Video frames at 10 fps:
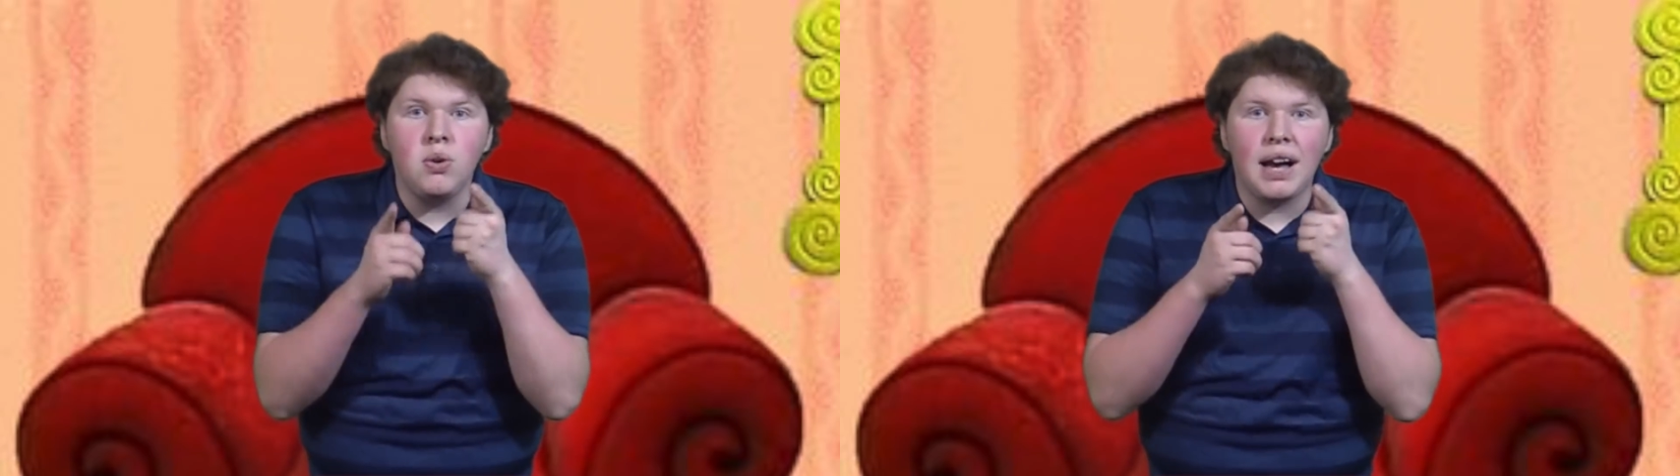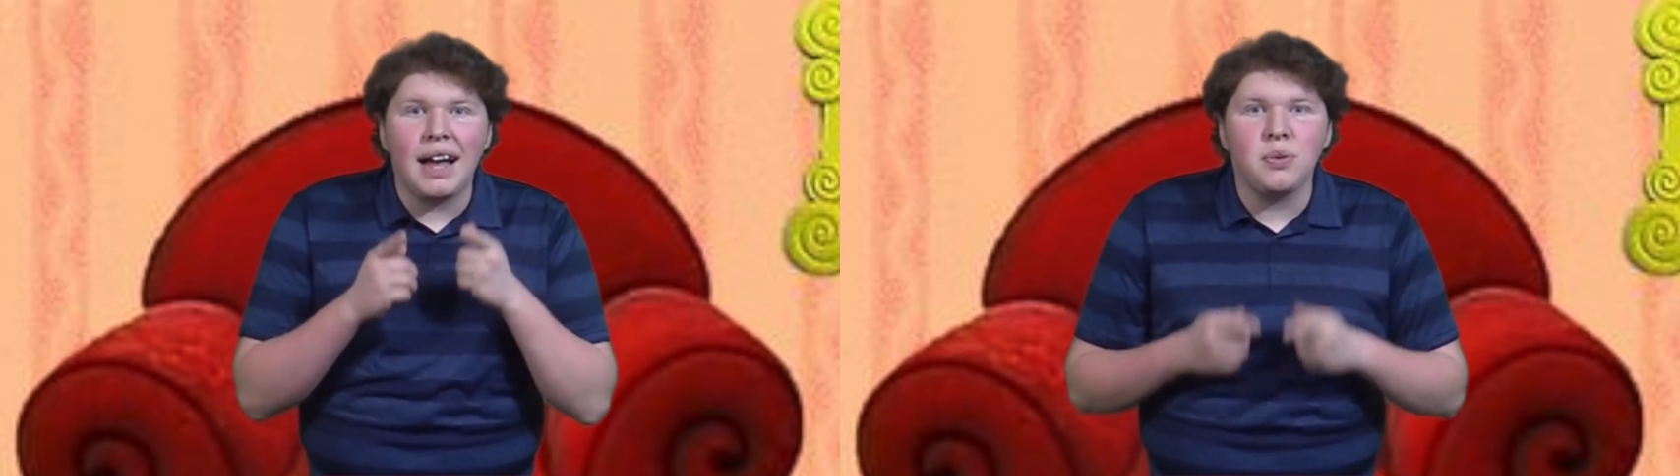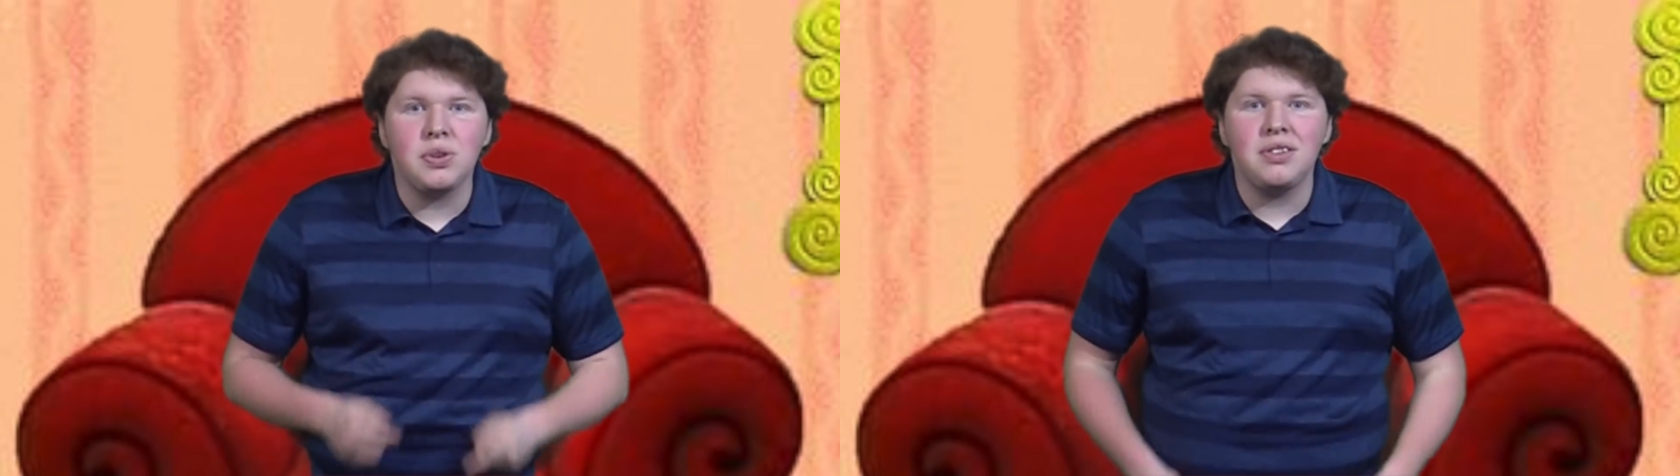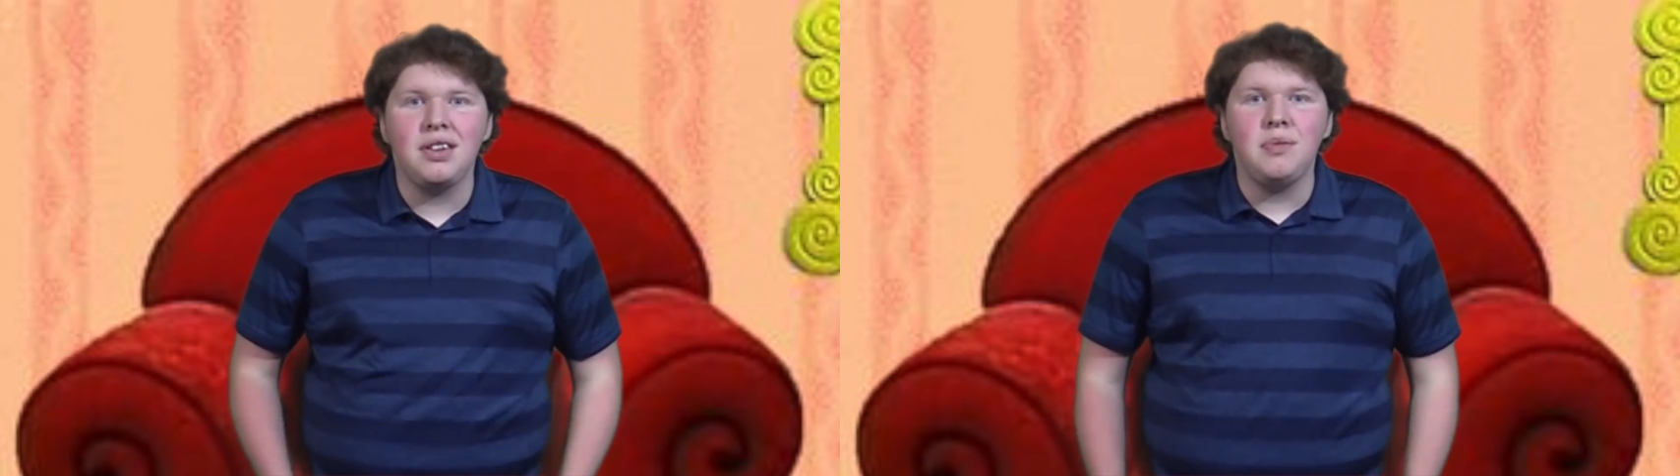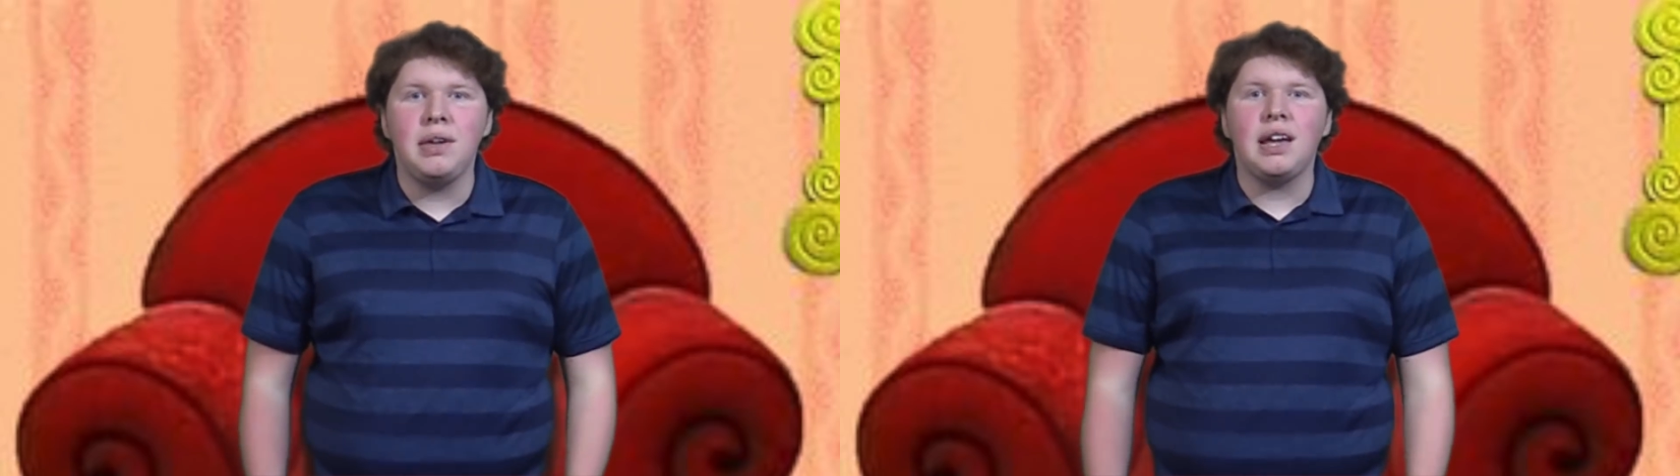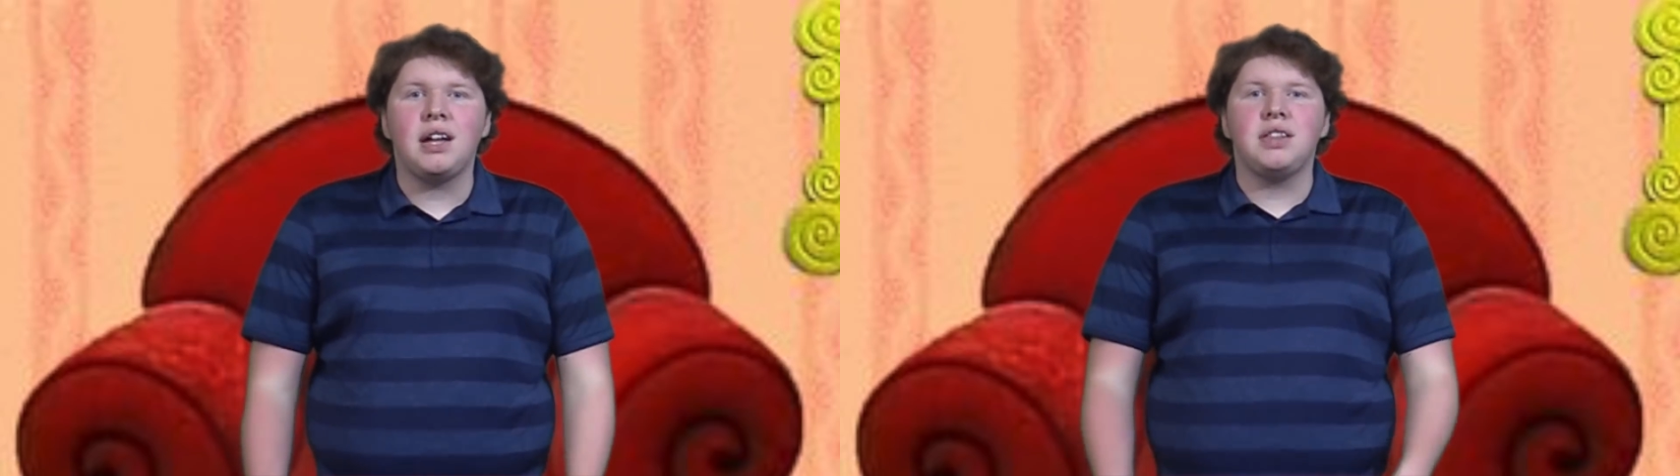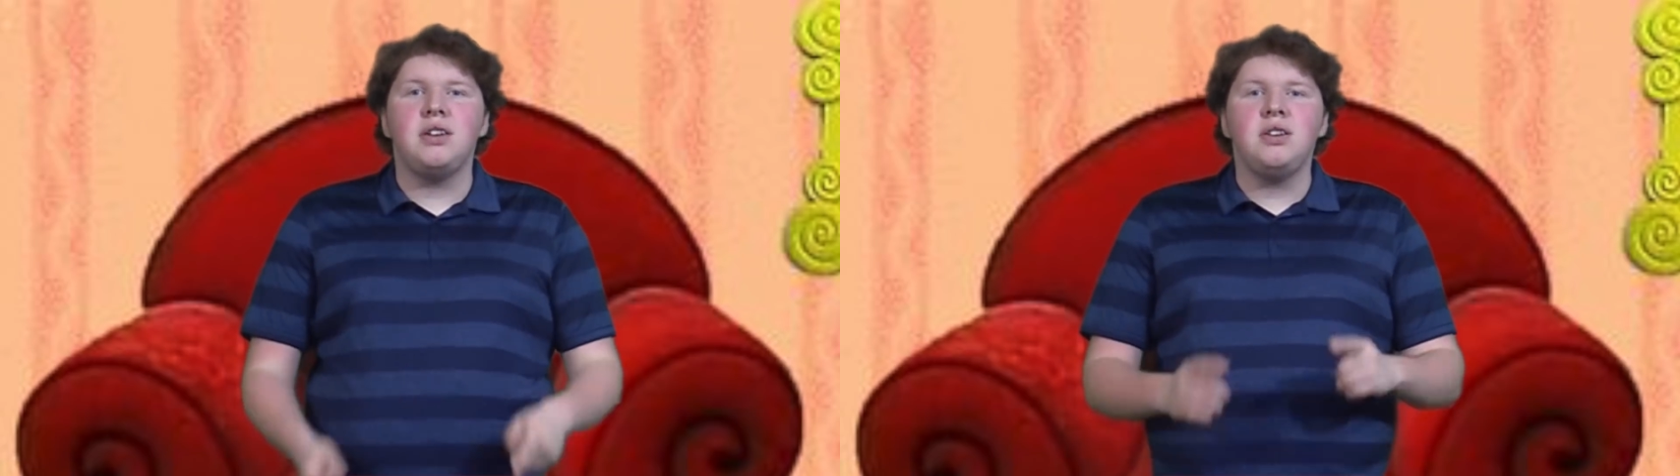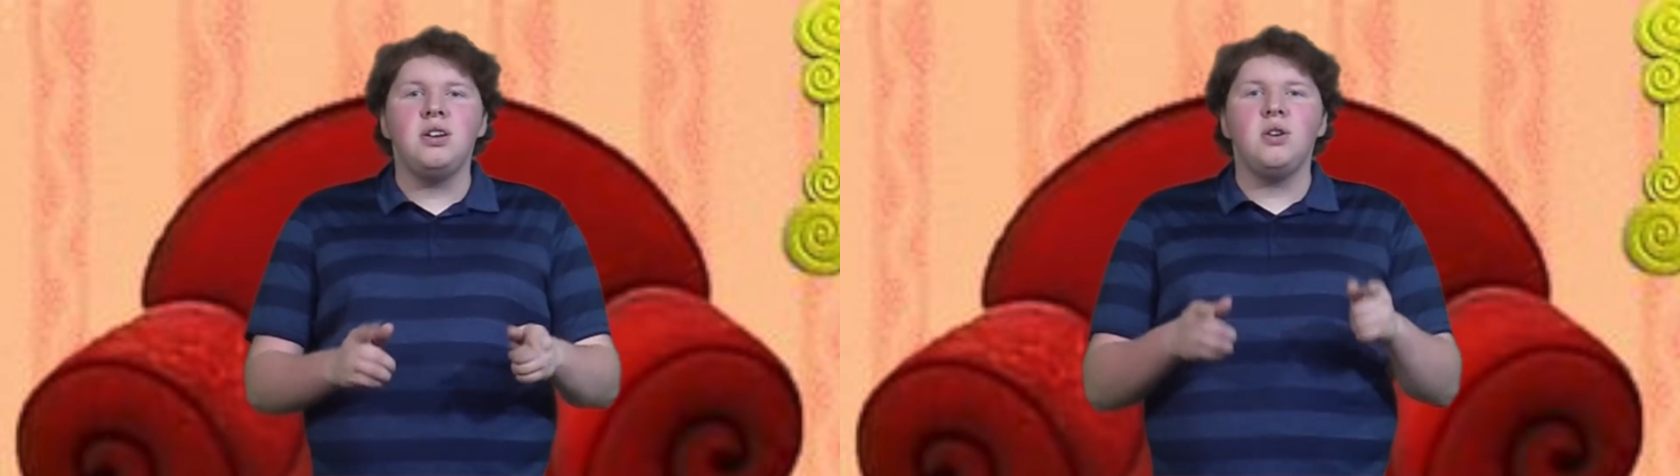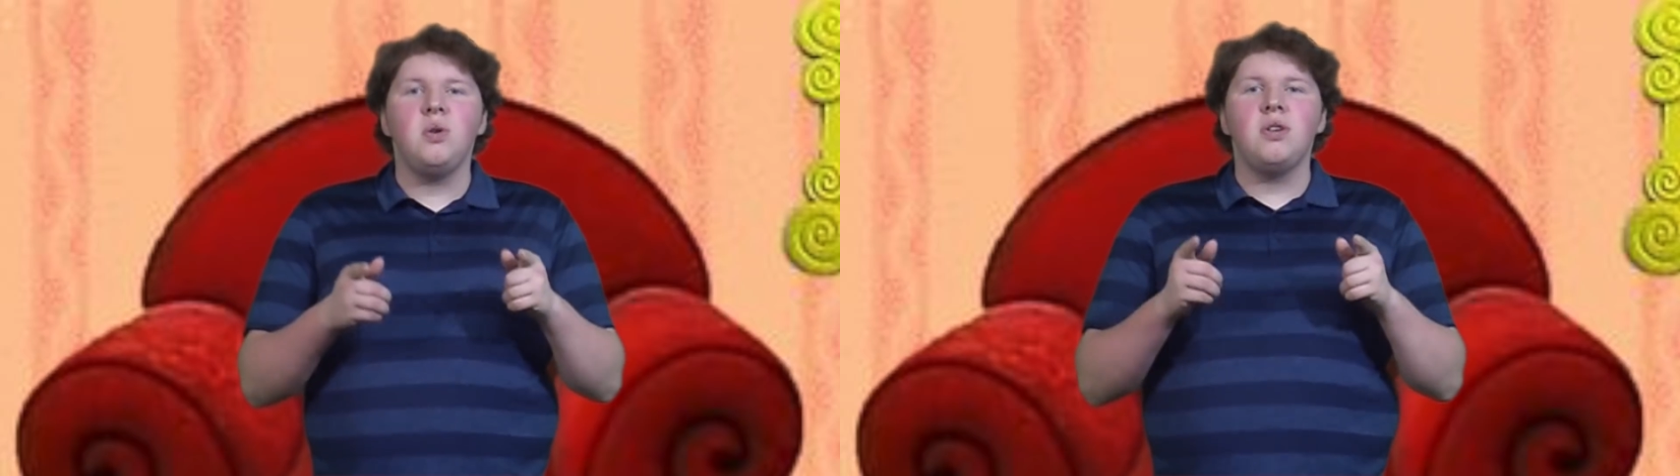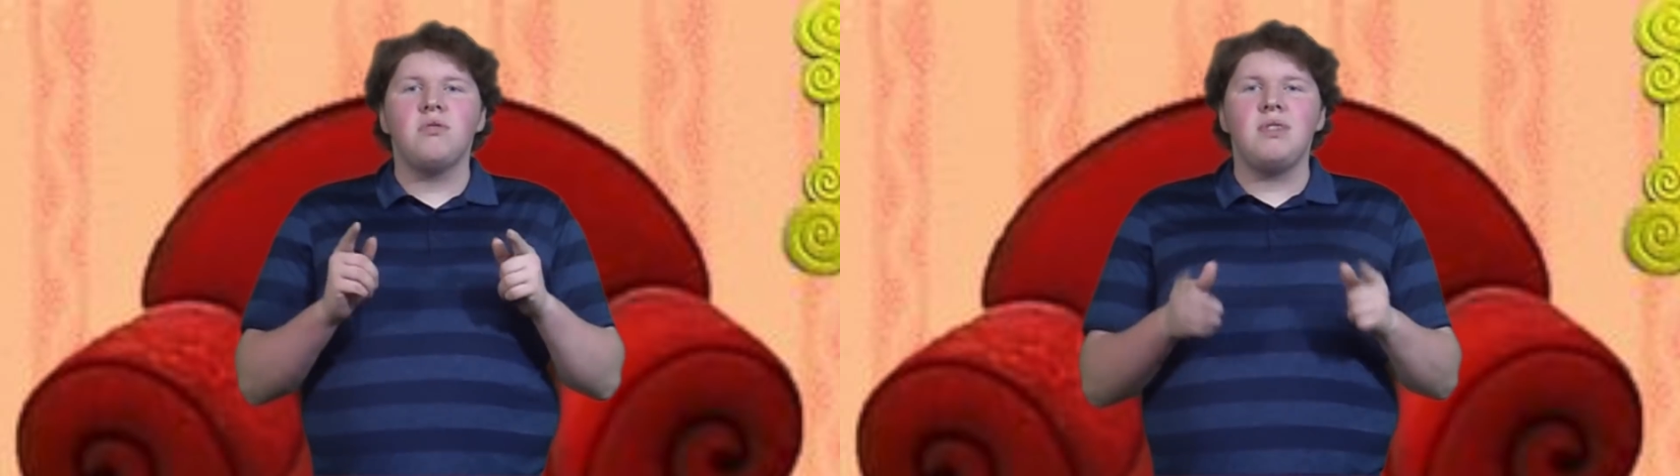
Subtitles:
guys will see me on the new